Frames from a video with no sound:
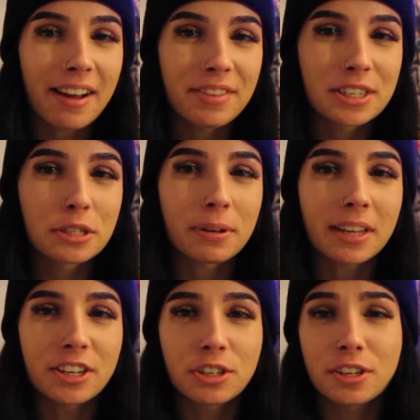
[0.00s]
I have This Is What
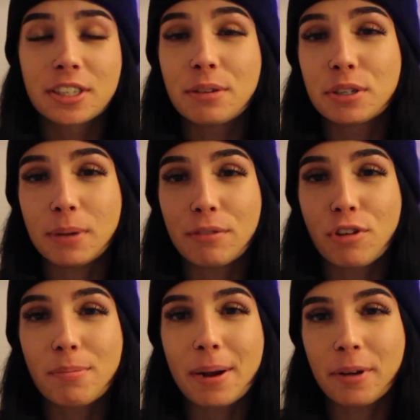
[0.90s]
the Edge of Your Seat Was Made
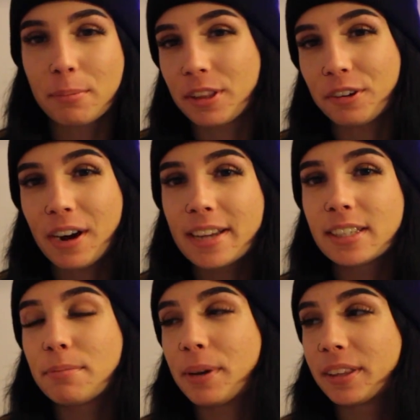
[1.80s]
For by Bring Me the
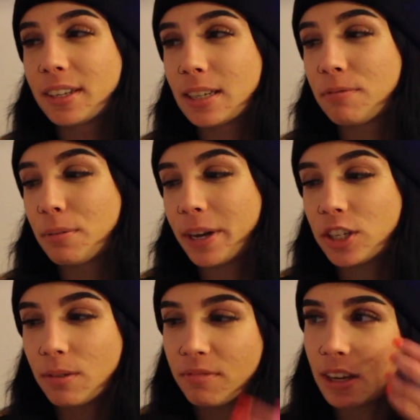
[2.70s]
Horizon. Picked this up from
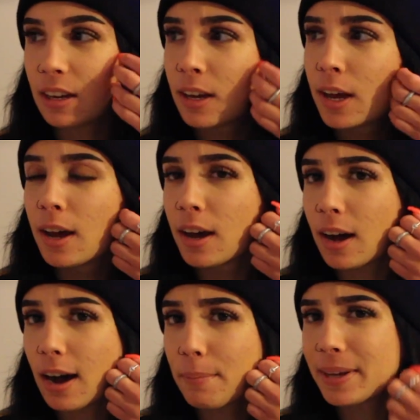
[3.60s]
HMV.
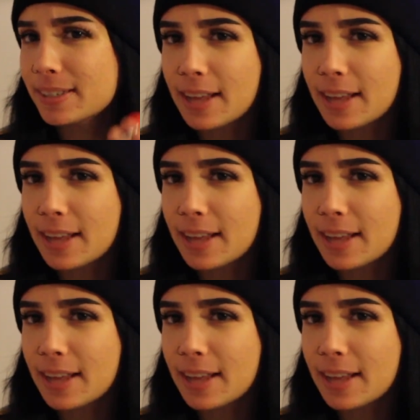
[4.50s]
It